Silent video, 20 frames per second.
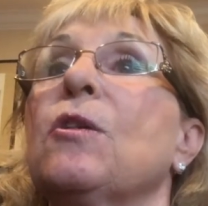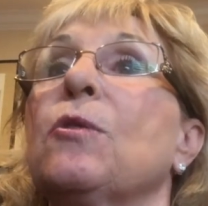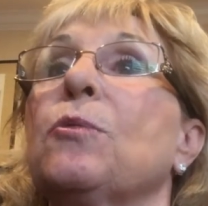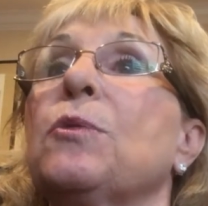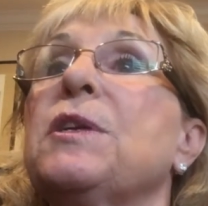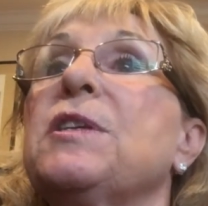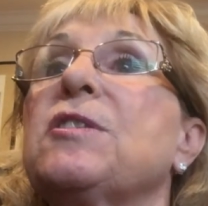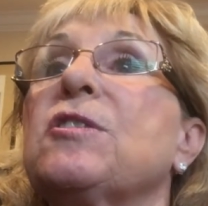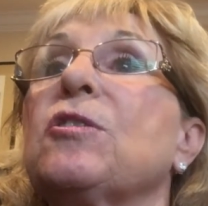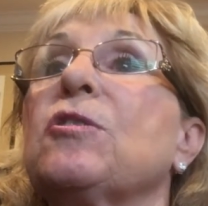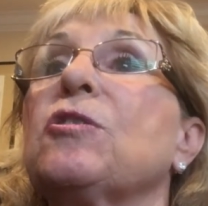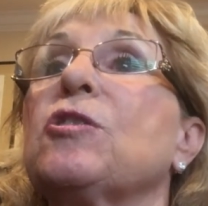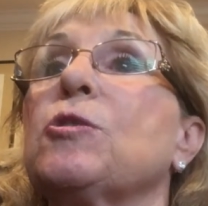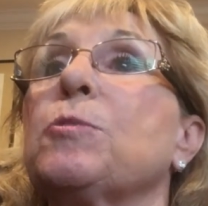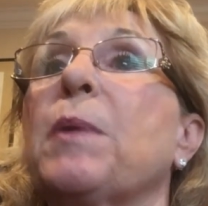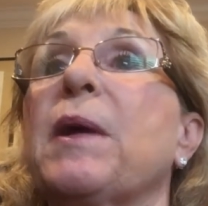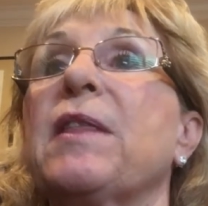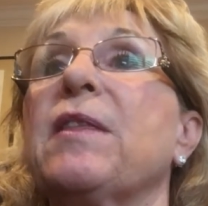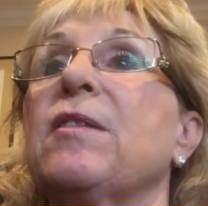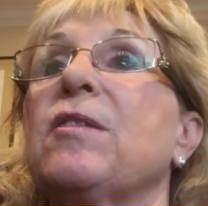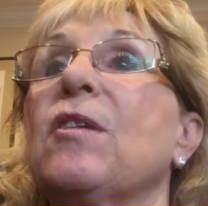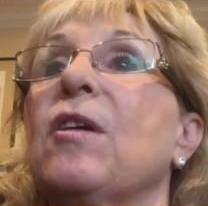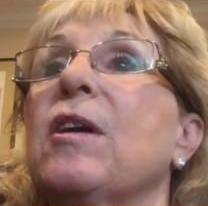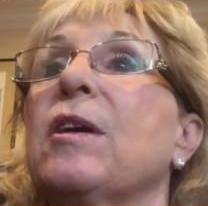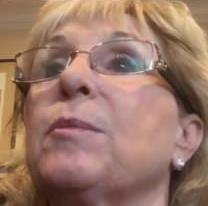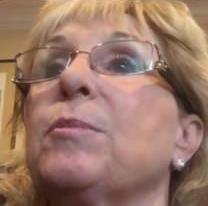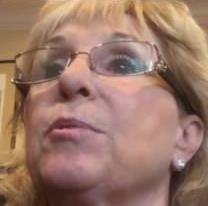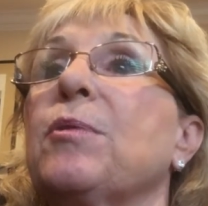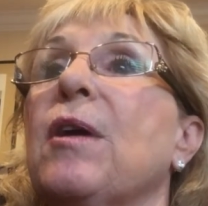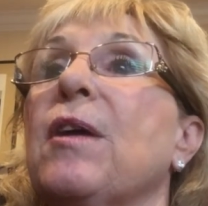Research by the
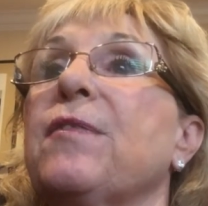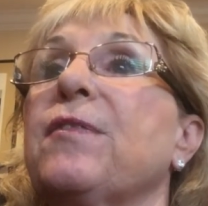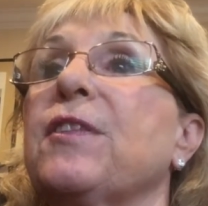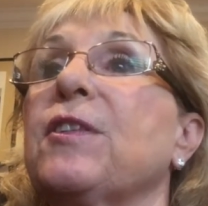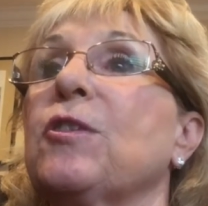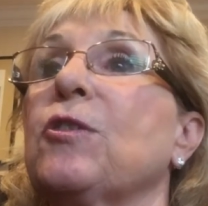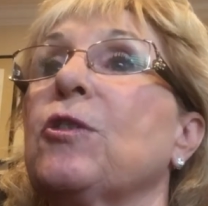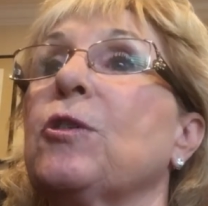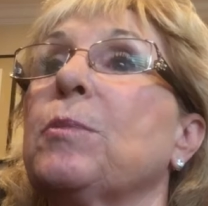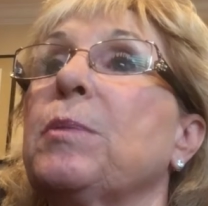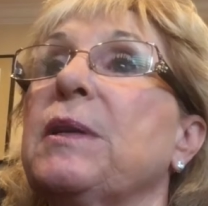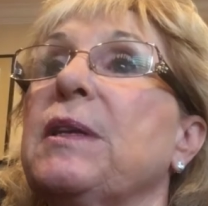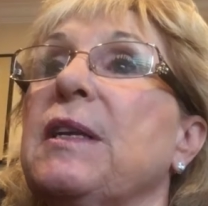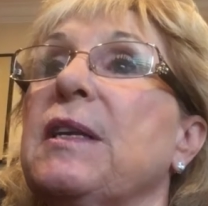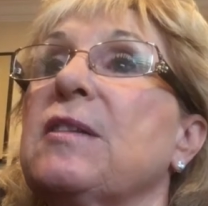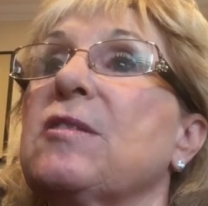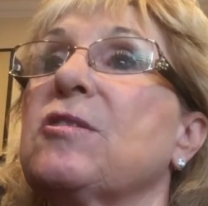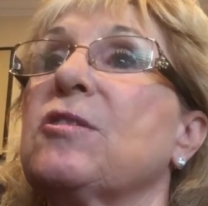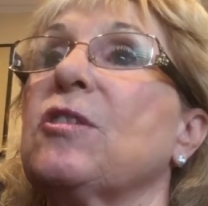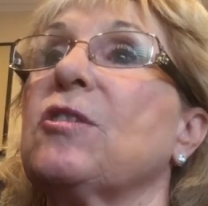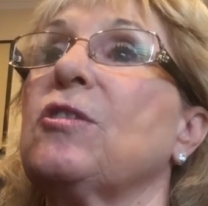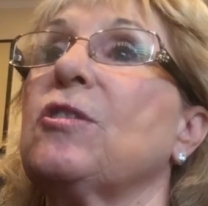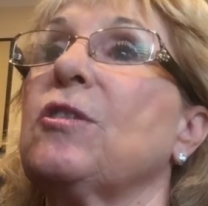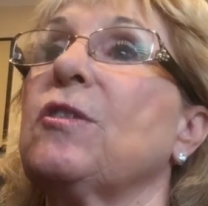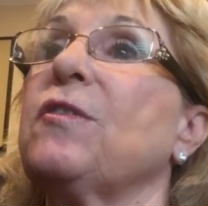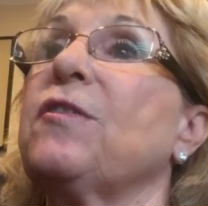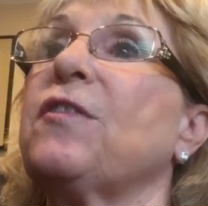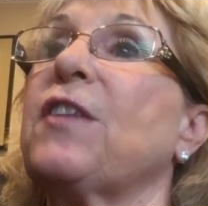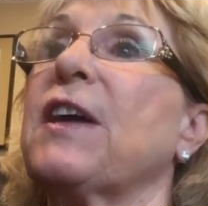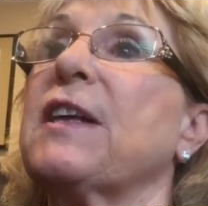nonprofit Urban
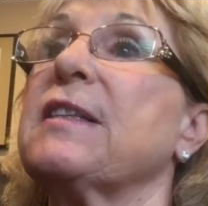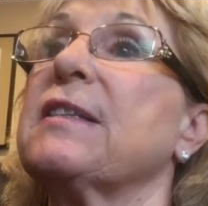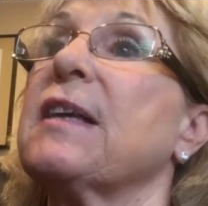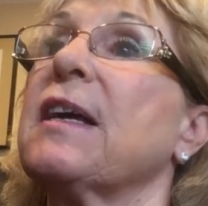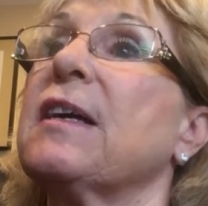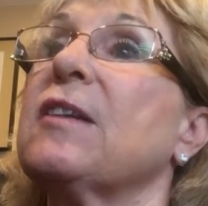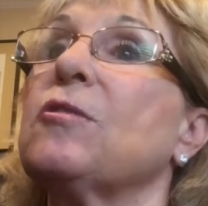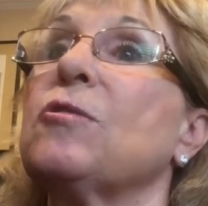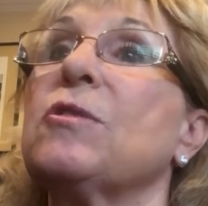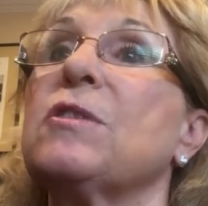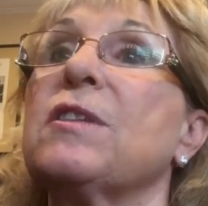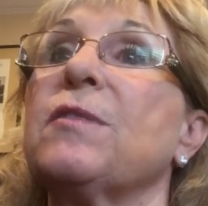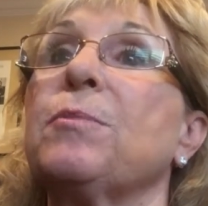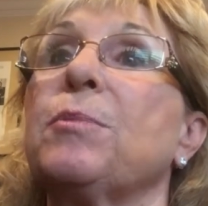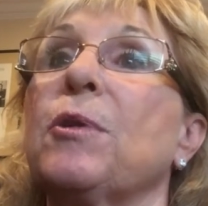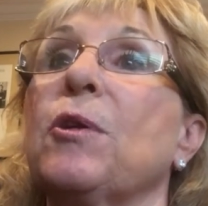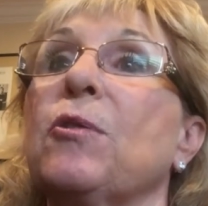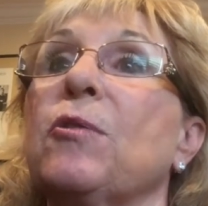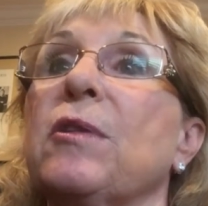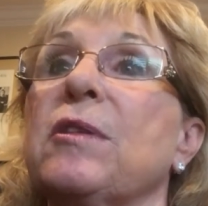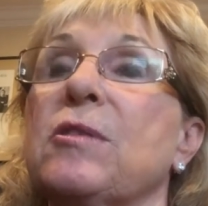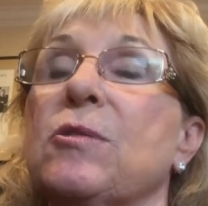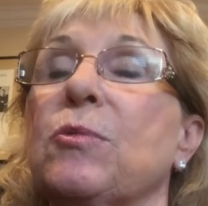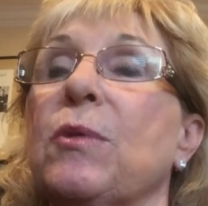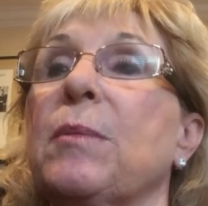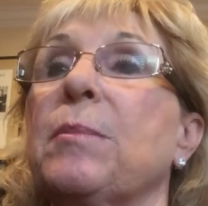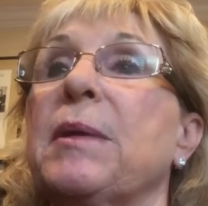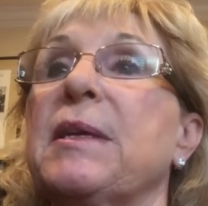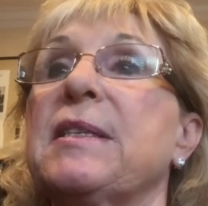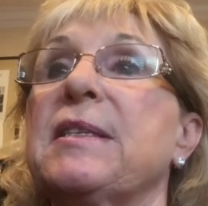Institute finds hundreds of programs
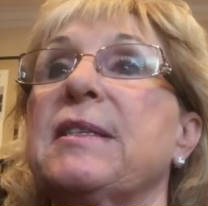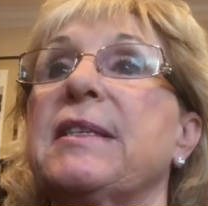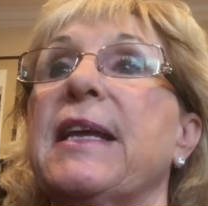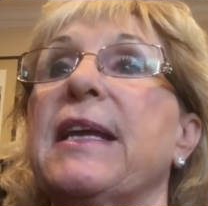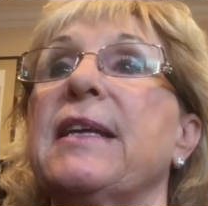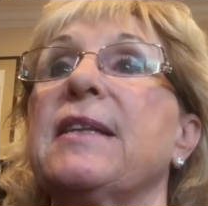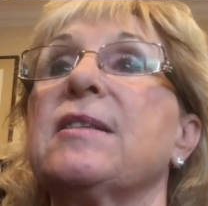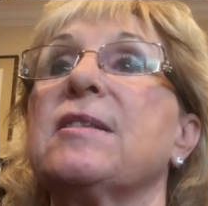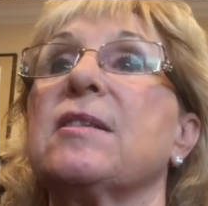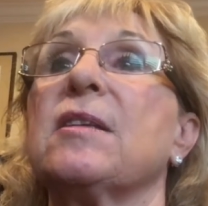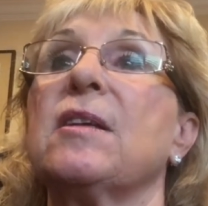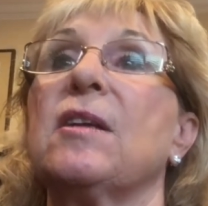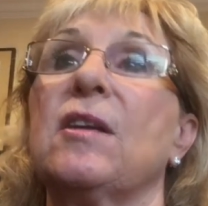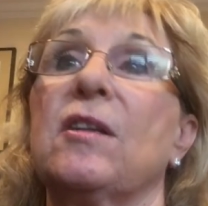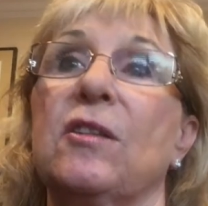run by states,